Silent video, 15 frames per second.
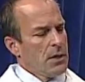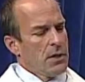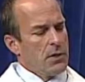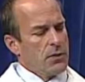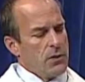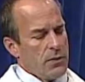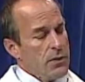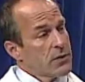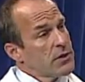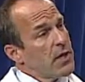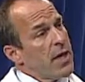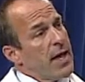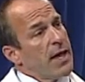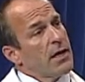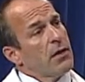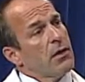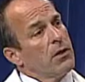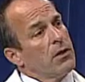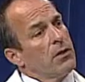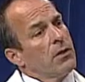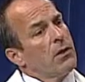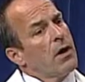So there's that.
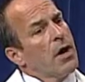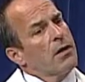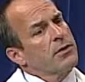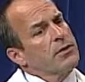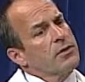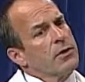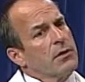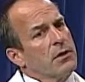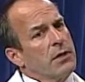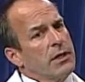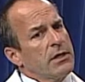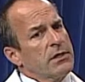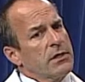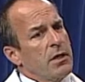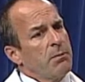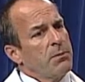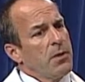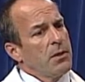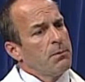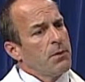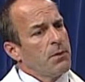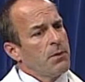There are certainly some
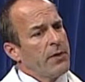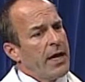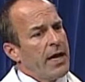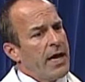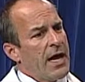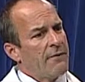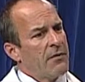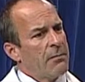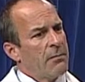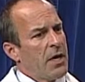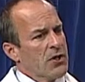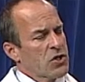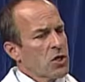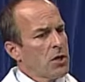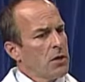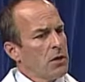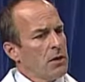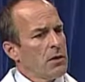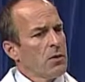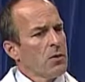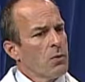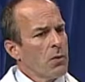people that have a much
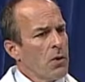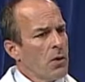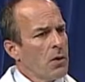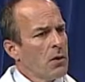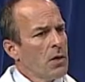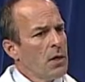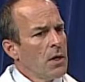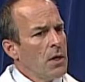clearer role